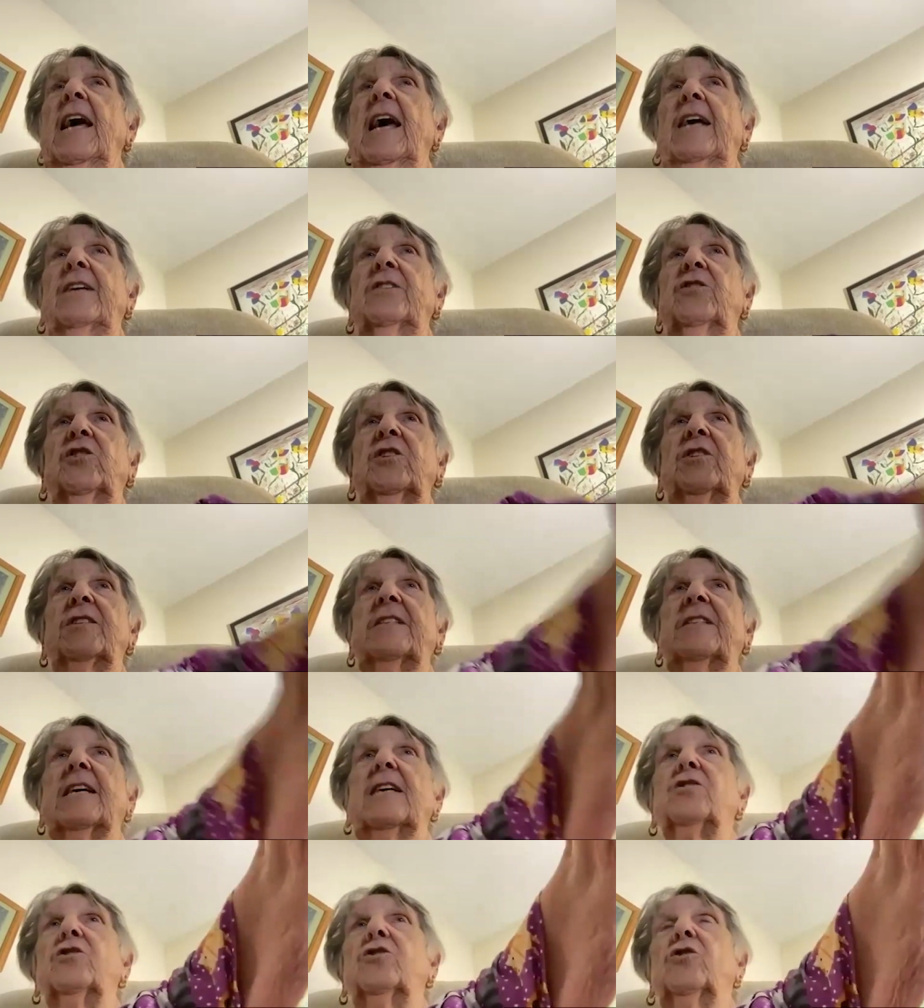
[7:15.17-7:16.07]
And she
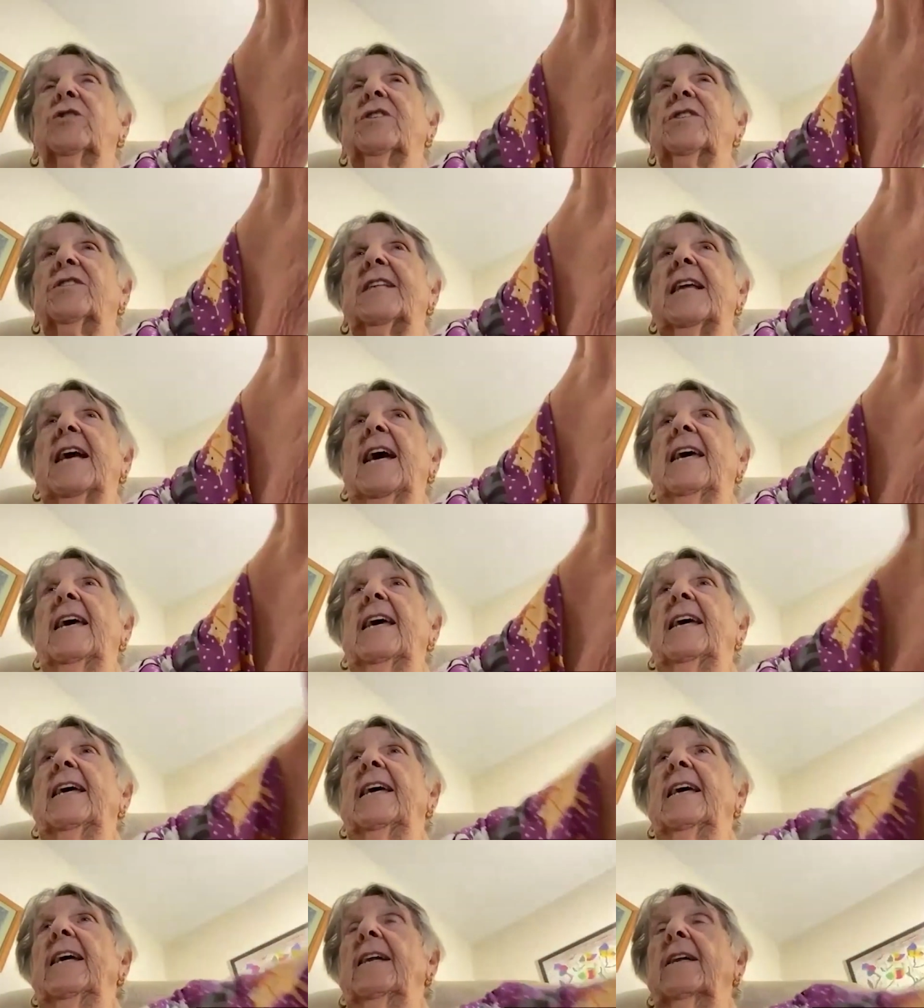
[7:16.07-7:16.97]
says, You're
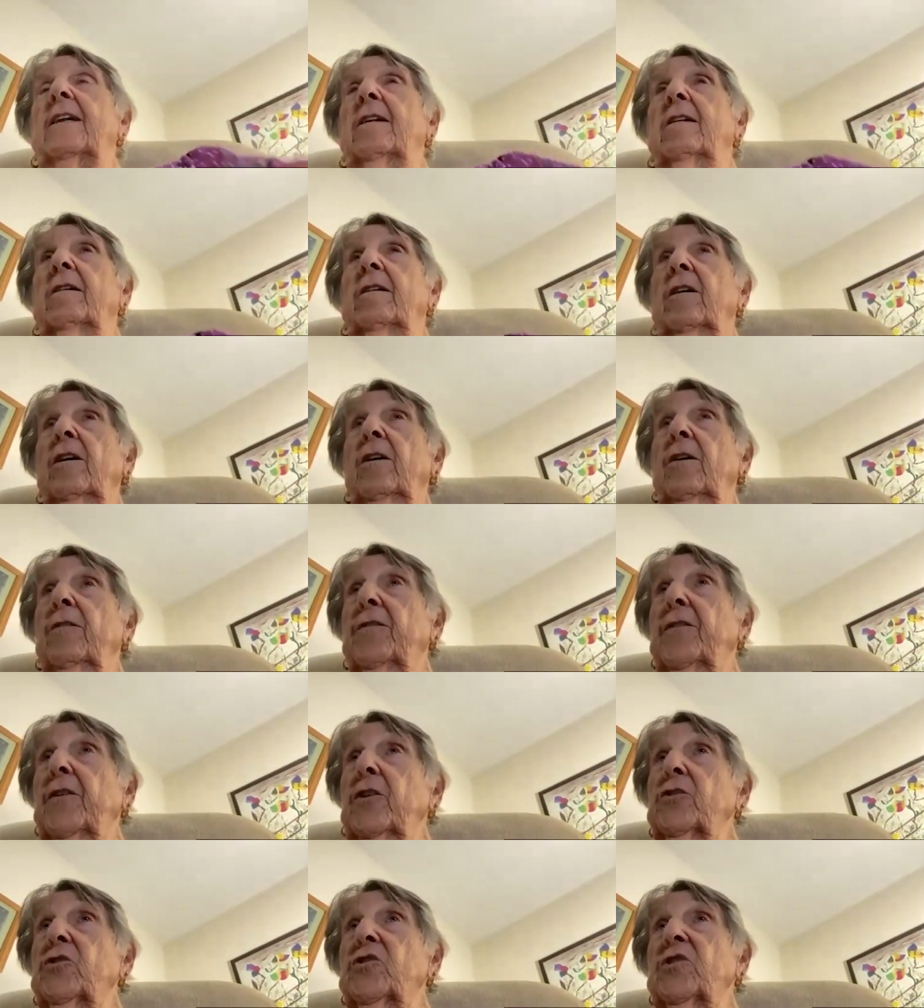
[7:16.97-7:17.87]
staying in.
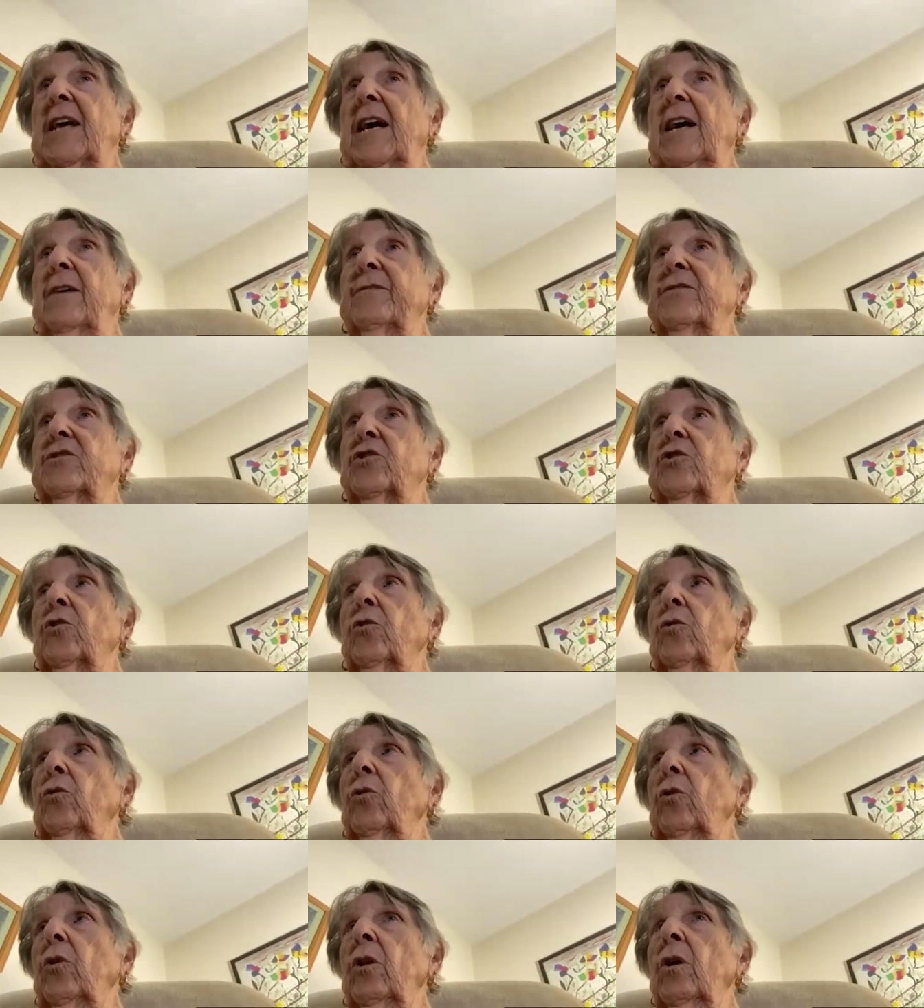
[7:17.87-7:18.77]
First day of
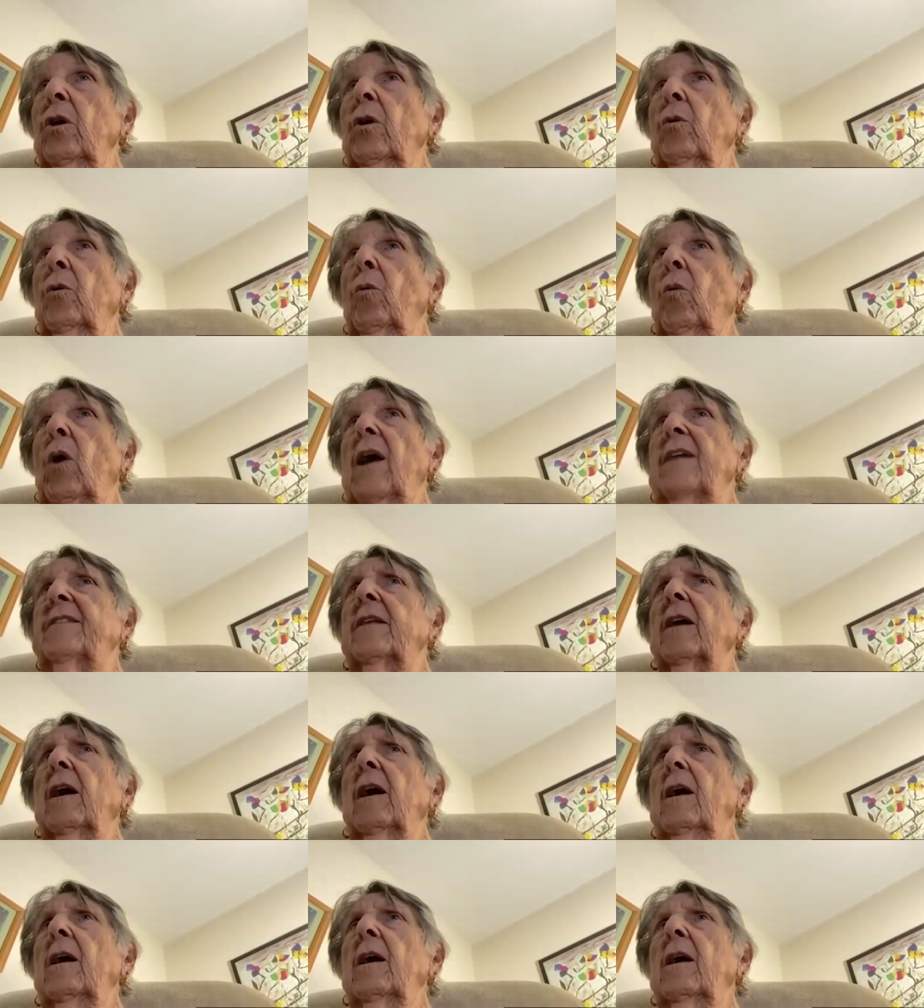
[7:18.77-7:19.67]
school. What
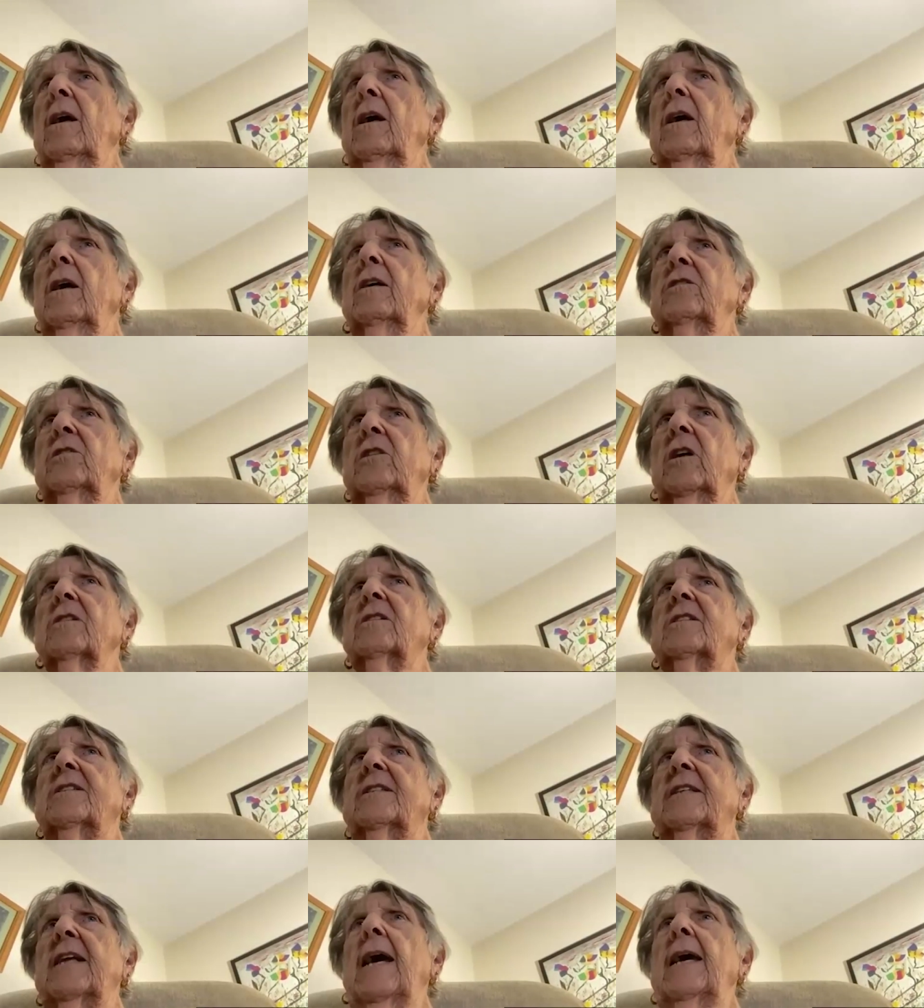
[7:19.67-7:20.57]
the does
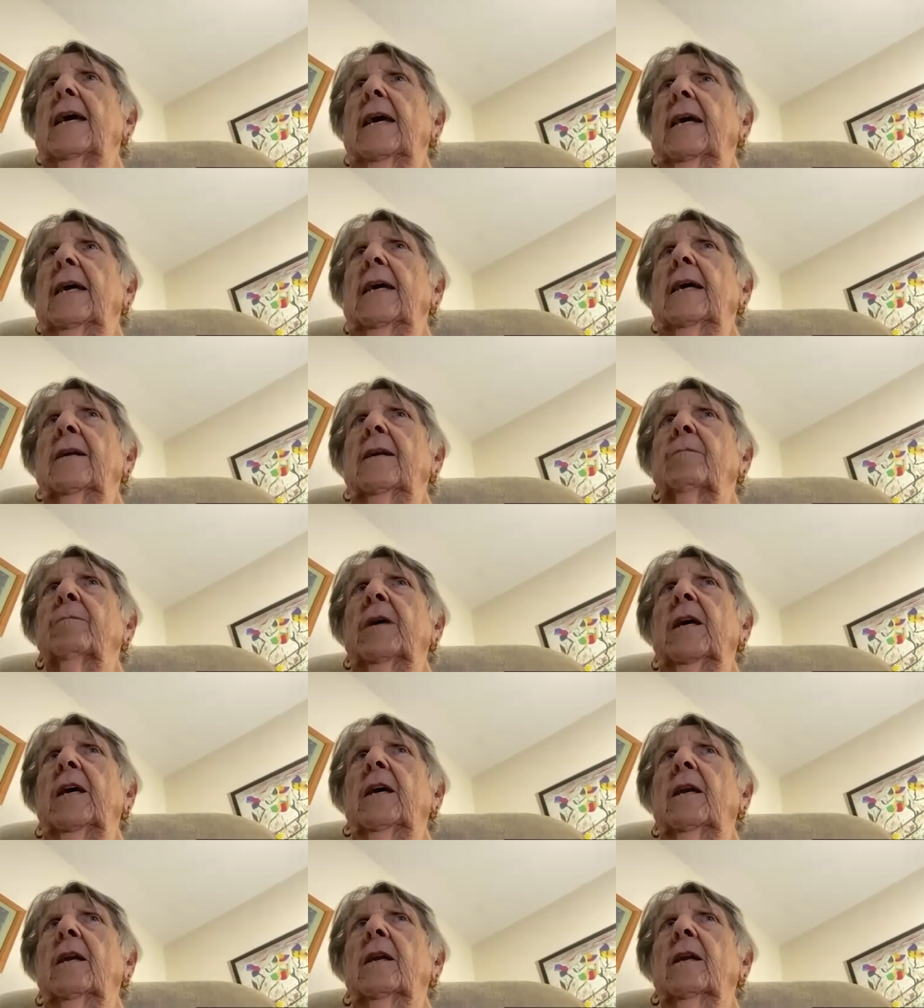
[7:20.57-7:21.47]
staying in
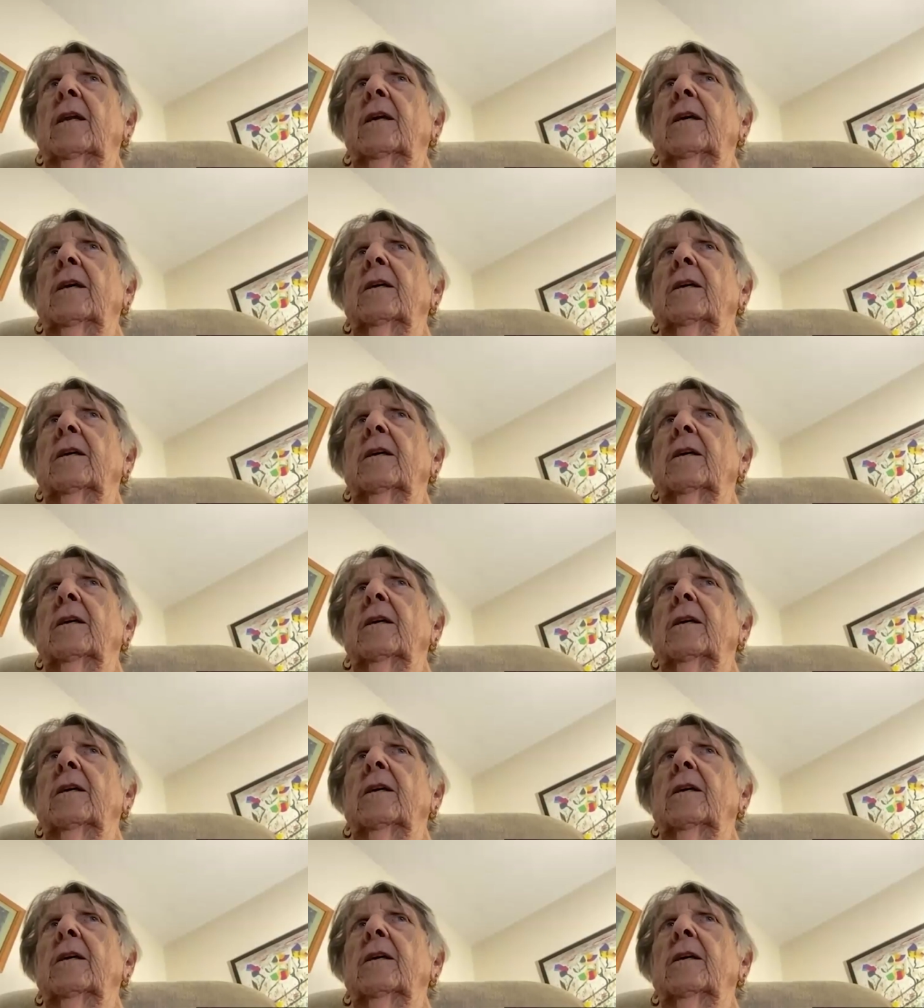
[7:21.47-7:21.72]
mean?